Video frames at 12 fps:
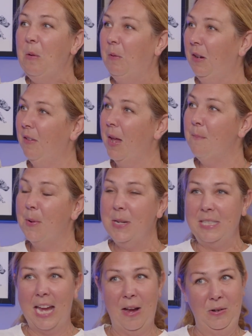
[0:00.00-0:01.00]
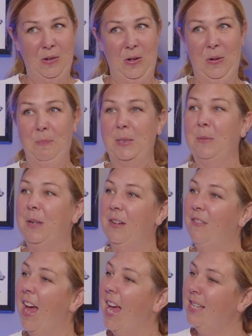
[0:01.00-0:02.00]
we've had Boy Scout groups,
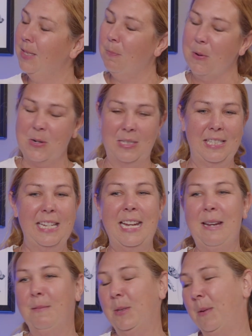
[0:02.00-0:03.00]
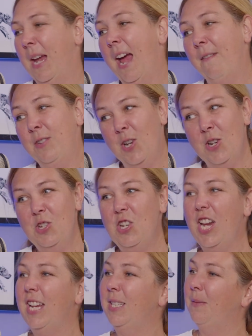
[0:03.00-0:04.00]
we've yeah. had sports teams, we have
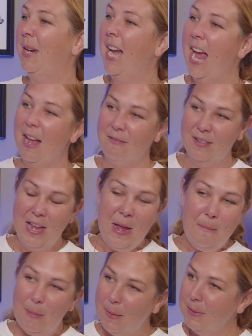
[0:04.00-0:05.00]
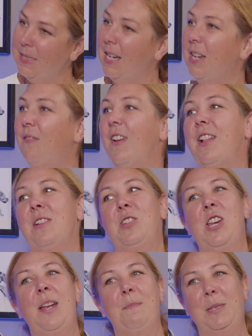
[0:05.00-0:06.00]
churches, we have Bible study
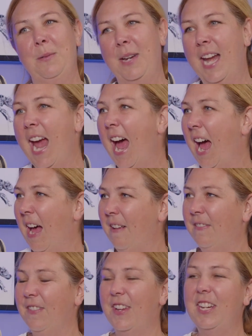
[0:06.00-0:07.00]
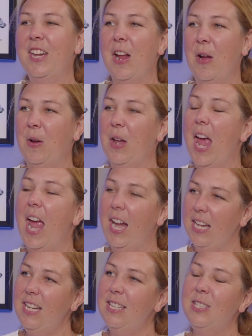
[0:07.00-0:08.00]
fellowships, we have, you know,
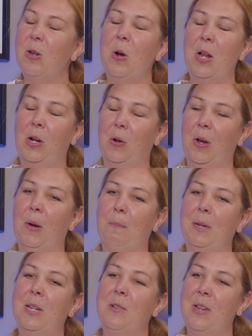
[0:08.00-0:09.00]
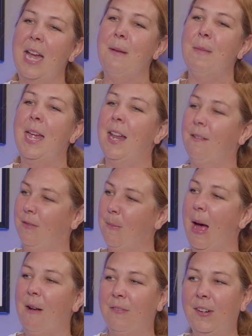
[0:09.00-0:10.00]
any sort of group, you name it, of
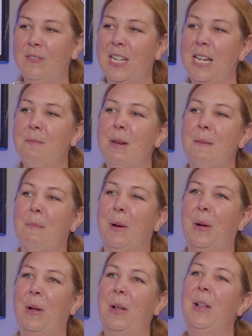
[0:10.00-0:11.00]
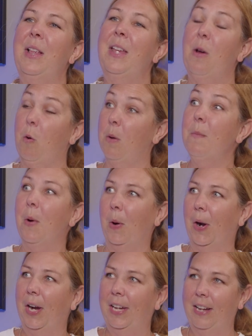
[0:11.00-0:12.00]
about 15 people or
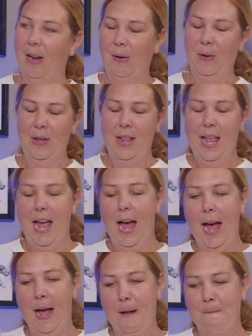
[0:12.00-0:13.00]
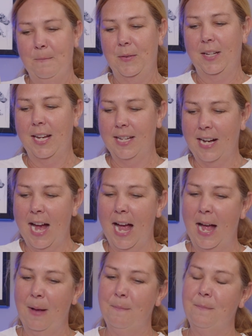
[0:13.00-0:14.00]
more, you know, um, can
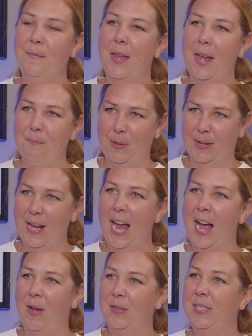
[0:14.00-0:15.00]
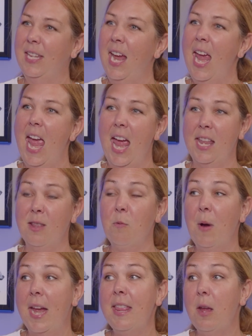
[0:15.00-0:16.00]
come and build a house. And the
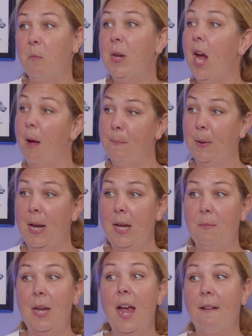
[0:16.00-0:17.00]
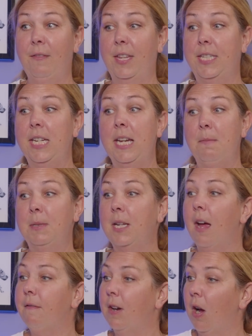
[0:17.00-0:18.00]
way that we operate, we have the teams
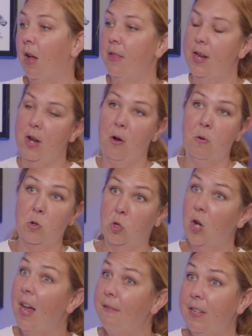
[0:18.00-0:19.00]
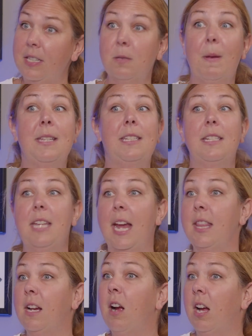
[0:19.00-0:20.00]
cover all their own travel expenses
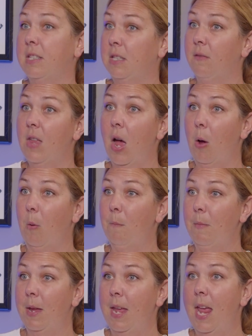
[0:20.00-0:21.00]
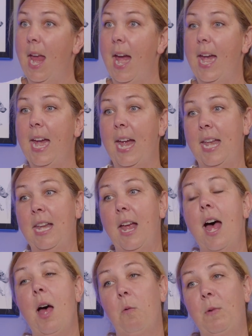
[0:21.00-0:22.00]
and the cost of the home and
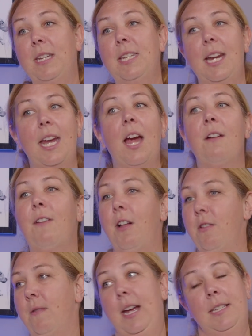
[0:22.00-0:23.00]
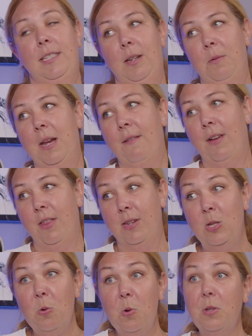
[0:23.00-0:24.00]
uh, we take care of all the rest. So we have all the
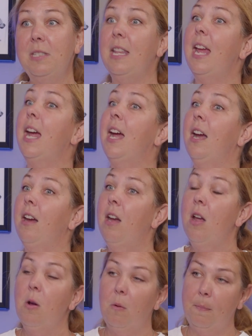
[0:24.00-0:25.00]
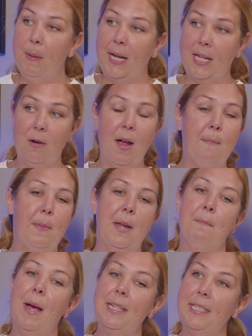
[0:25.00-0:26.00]
tools there. Mm-hmm. We pick you up
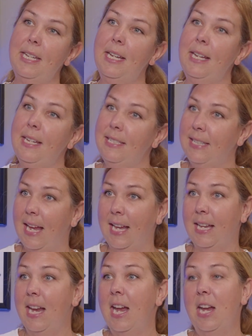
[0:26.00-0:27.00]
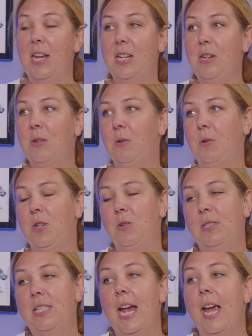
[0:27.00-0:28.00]
in buses, and you you
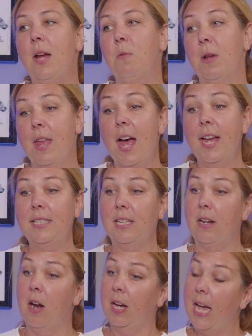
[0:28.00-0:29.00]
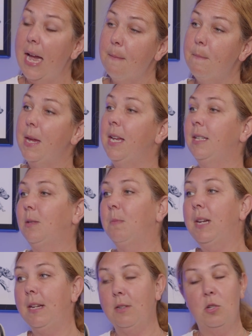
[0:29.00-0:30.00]
stay with us on our campus.
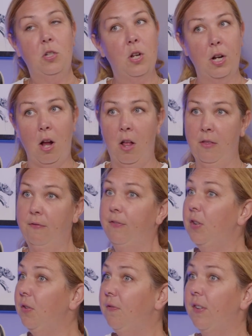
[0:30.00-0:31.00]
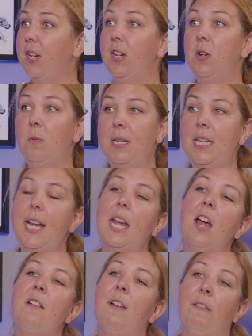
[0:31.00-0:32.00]
We cook all the food for you. We take
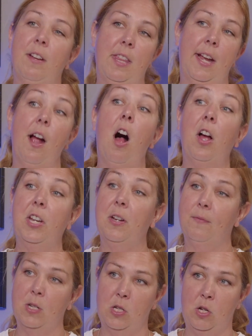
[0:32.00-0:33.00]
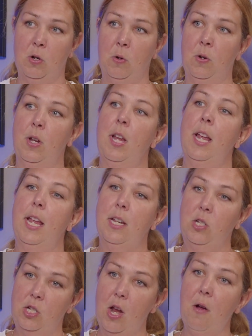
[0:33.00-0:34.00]
care of everything. All you have to do
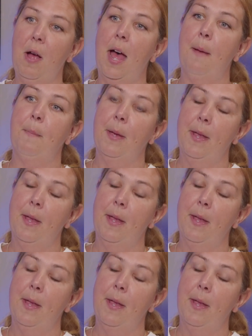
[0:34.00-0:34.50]
is show up